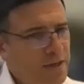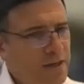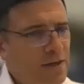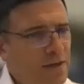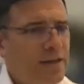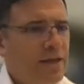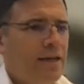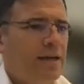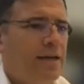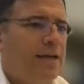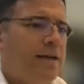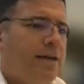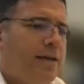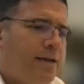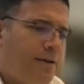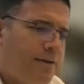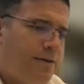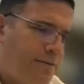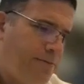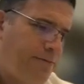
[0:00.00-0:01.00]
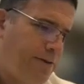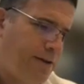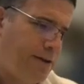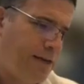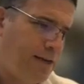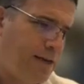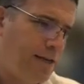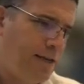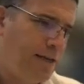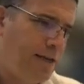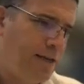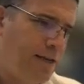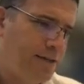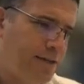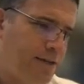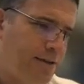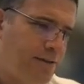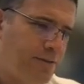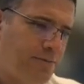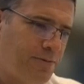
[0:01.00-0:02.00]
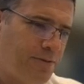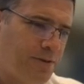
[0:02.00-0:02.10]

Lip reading: Okay. And finally, so